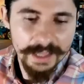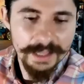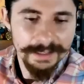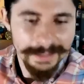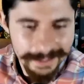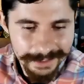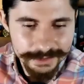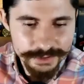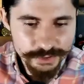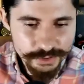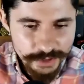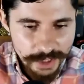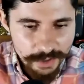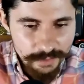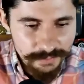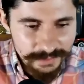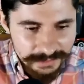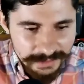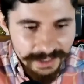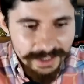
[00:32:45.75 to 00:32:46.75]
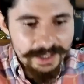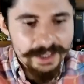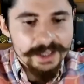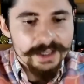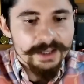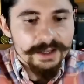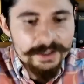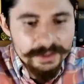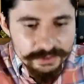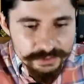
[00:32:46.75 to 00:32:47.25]
Ladies and gentlemen,
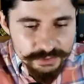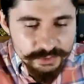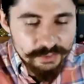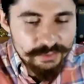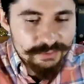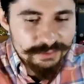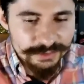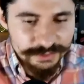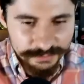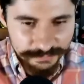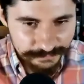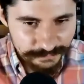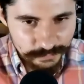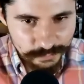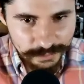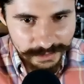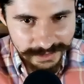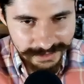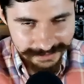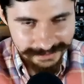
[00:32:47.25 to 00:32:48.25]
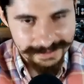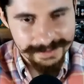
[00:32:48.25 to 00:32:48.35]
enjoy the rest of your week,